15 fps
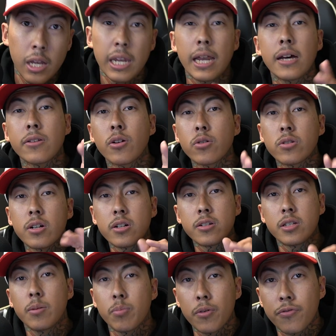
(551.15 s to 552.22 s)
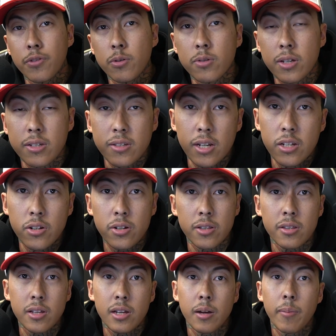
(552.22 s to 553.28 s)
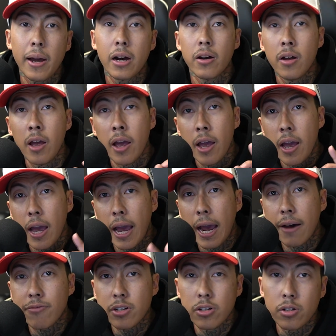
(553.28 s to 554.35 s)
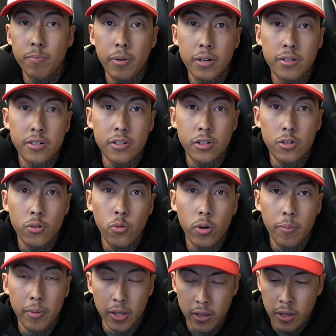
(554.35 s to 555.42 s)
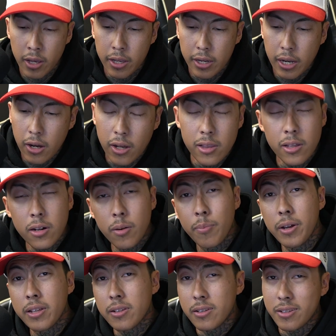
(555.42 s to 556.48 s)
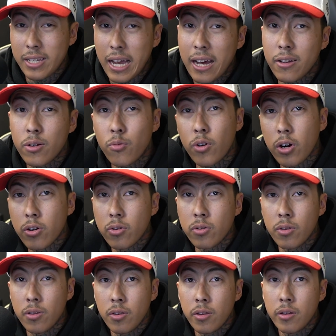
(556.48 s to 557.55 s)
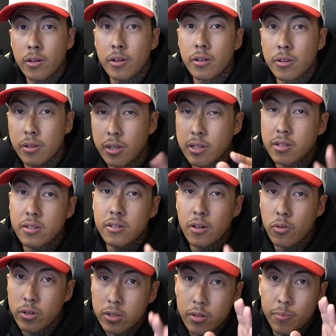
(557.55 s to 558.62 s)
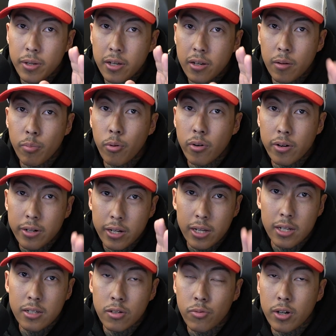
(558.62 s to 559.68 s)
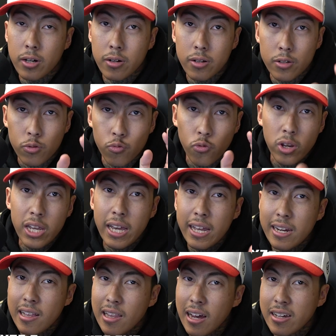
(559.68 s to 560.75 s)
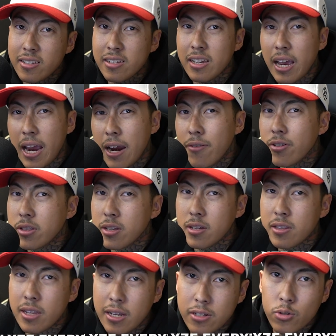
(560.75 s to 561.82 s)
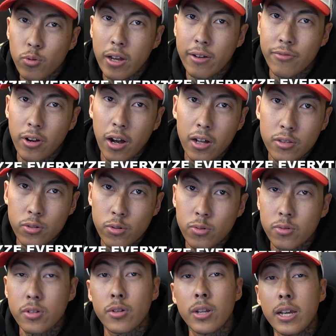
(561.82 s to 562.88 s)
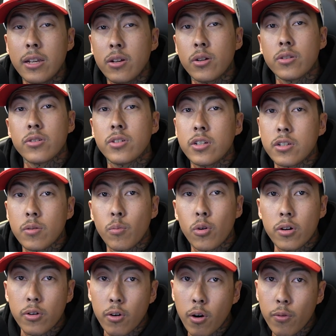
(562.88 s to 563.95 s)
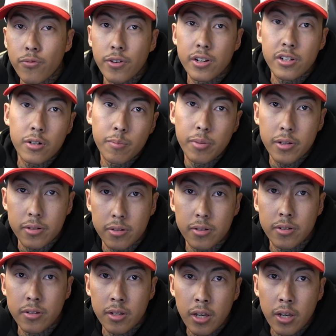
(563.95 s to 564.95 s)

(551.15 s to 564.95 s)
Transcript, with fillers: Now, those are a simple few things that you can think about after you purchase your equipment. Now, a little bit down the road, this is going to be an important thing as well, is reanalyzing everything that you have gone through so that you can see some more growth in your business.